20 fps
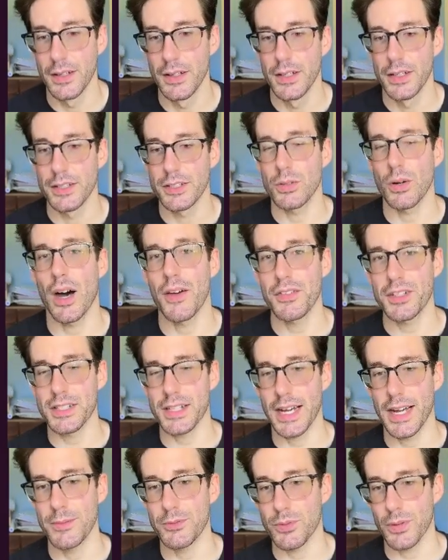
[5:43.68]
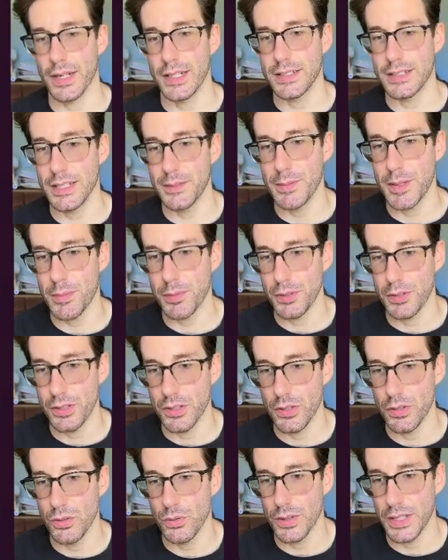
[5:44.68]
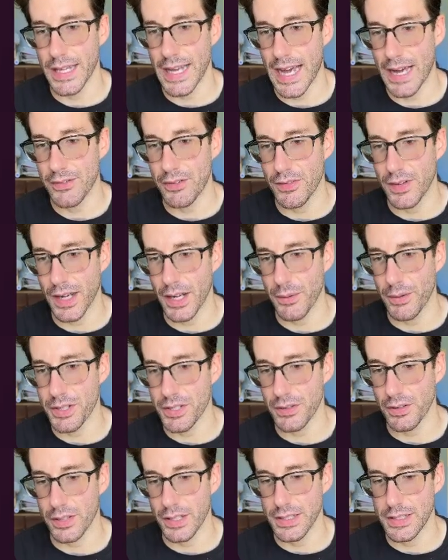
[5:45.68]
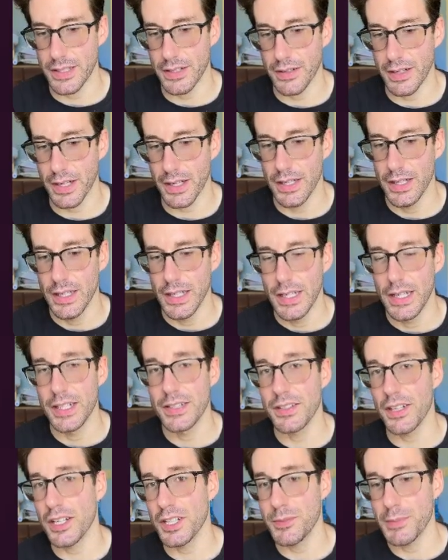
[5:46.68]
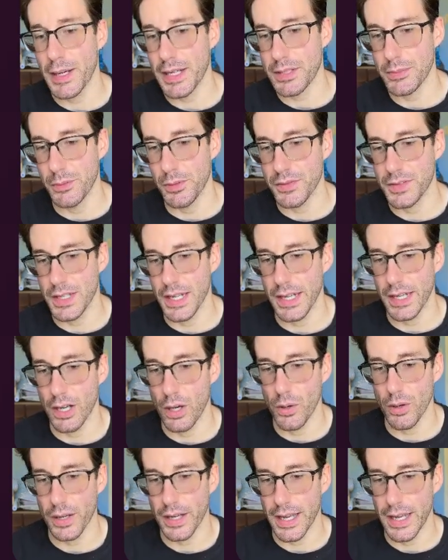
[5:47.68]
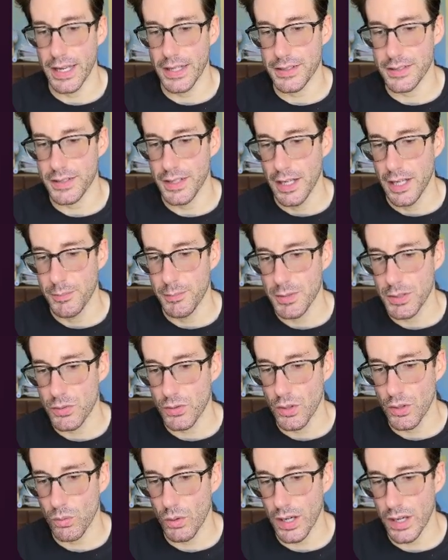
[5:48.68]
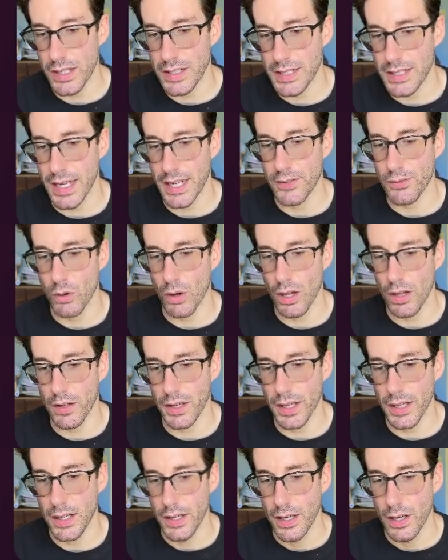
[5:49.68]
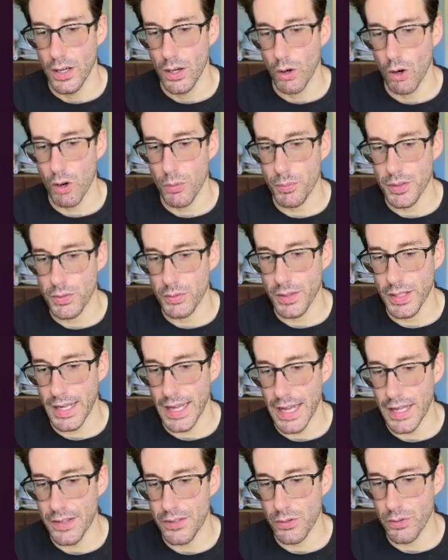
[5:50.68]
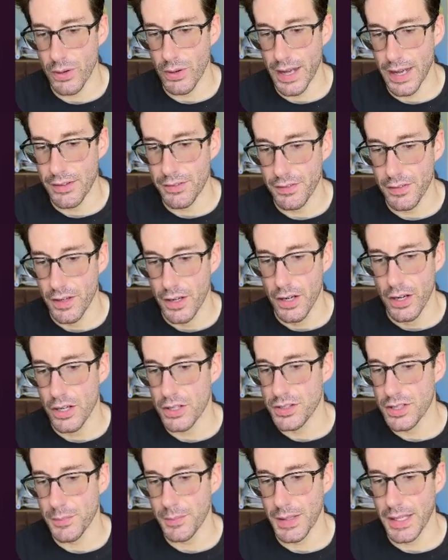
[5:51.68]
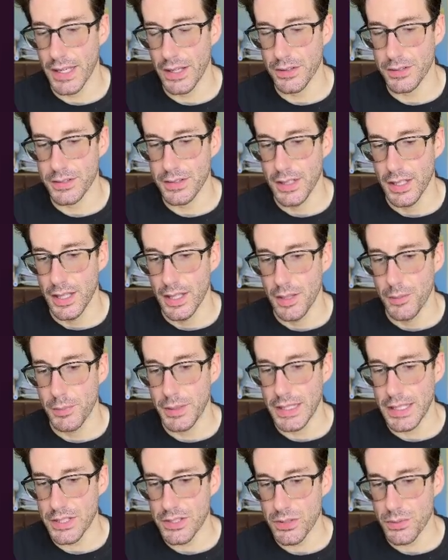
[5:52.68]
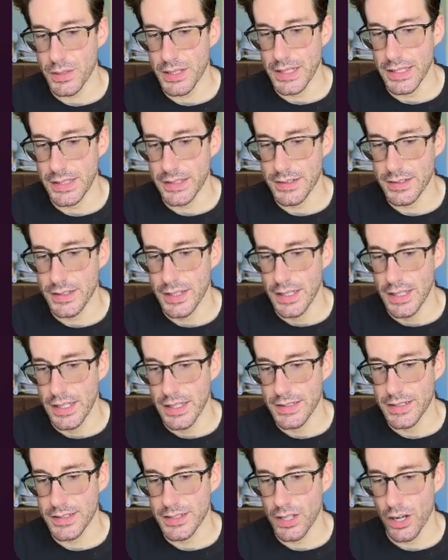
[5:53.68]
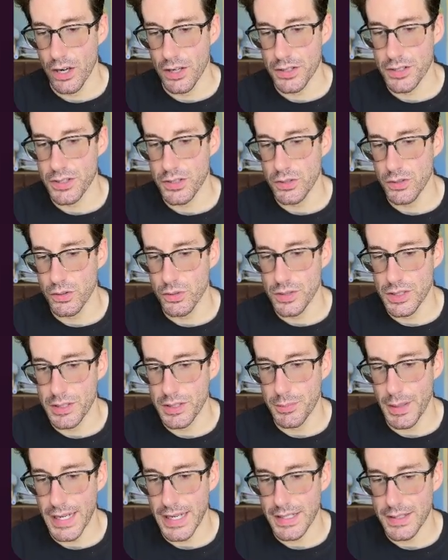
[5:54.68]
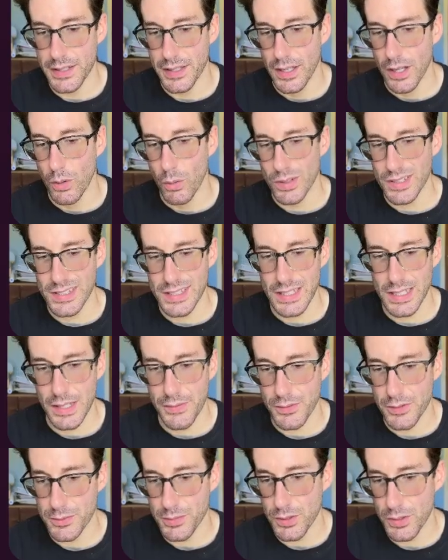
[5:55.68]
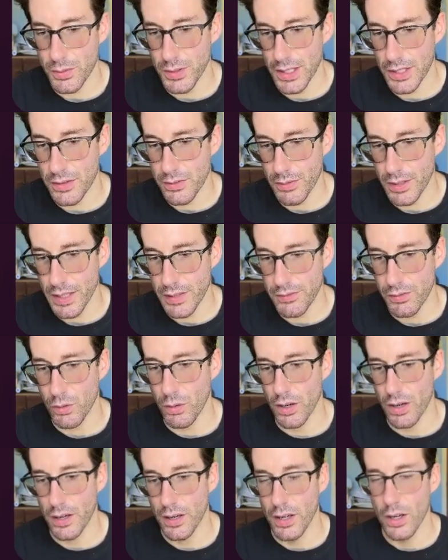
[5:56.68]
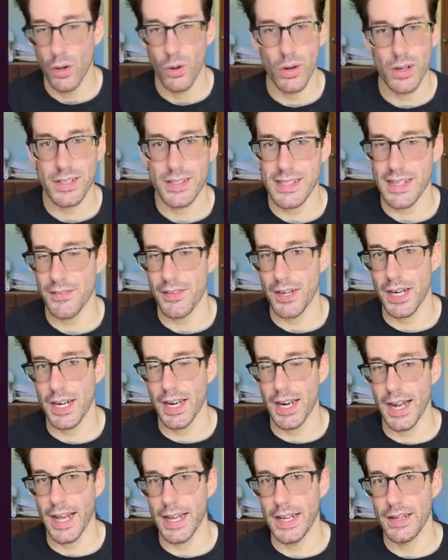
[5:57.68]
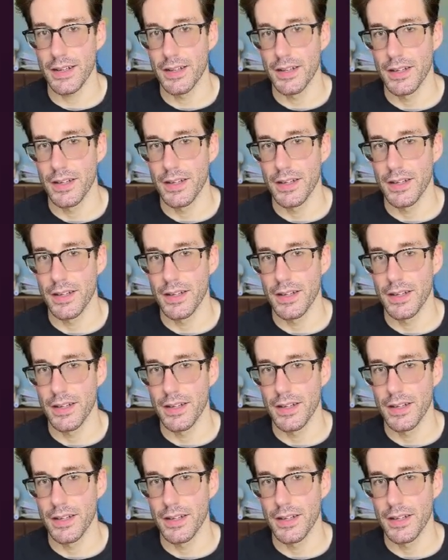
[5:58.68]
So oftentimes what I see people do when they have evaluation criteria, it's on a spectrum of saying, oh, okay, it's between one and ten of quality or between A through F or something else. But the issue with this is it's hard to debate what's the difference between a three and a four or a seven and an eight.